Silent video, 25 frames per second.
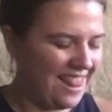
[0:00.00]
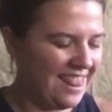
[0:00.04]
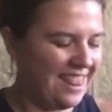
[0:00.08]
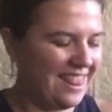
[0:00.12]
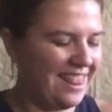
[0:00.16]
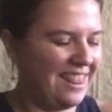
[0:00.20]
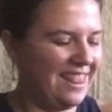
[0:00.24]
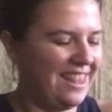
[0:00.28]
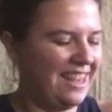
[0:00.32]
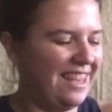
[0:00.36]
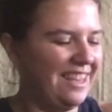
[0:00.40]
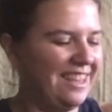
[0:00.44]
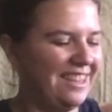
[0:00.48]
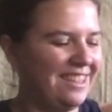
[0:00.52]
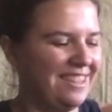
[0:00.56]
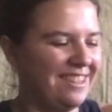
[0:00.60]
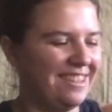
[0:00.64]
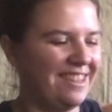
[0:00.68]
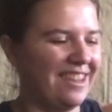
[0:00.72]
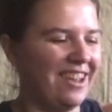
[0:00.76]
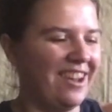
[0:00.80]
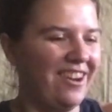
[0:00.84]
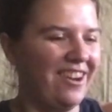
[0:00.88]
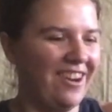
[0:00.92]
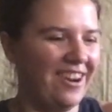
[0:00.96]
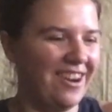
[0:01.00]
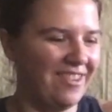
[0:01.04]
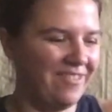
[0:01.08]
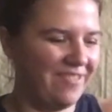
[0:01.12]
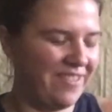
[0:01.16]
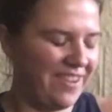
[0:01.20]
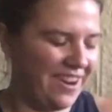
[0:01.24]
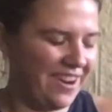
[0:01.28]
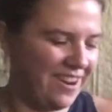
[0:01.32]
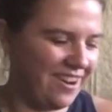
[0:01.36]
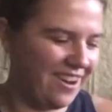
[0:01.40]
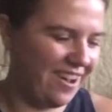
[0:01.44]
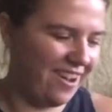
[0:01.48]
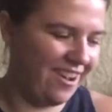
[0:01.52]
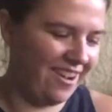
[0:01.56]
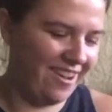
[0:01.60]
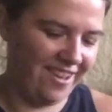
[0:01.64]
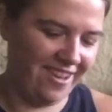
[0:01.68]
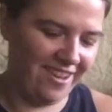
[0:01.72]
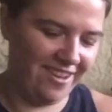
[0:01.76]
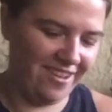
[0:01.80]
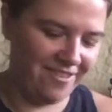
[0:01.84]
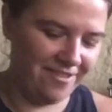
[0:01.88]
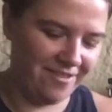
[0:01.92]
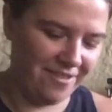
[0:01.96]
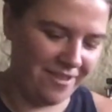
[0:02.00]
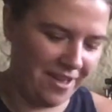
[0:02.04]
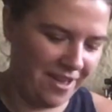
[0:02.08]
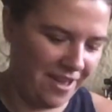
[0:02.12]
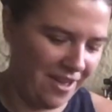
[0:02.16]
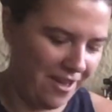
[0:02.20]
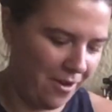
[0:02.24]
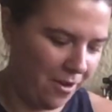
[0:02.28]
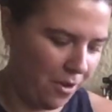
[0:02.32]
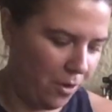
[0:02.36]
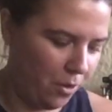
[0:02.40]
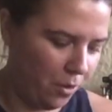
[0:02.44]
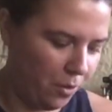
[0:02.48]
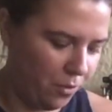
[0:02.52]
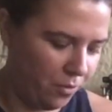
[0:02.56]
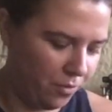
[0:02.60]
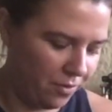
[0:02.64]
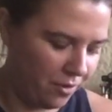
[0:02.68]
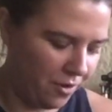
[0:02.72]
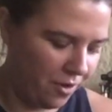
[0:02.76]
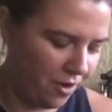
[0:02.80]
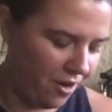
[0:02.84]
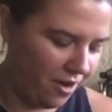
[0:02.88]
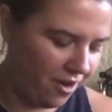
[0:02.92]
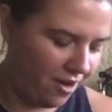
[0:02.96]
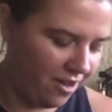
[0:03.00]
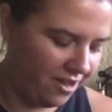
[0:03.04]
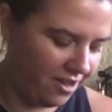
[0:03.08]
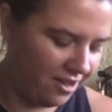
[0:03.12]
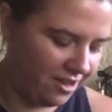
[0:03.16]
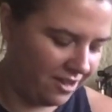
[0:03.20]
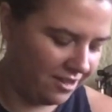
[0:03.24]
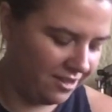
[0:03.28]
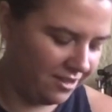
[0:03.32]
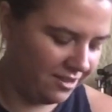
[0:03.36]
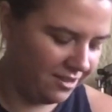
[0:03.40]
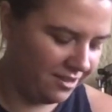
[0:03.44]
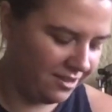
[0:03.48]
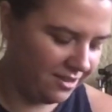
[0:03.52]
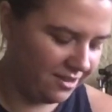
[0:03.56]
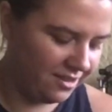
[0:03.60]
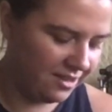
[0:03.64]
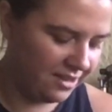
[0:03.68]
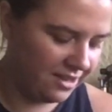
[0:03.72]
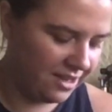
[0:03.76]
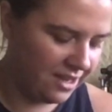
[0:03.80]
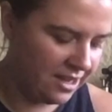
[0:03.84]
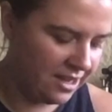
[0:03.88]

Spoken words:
These are a pair of overalls,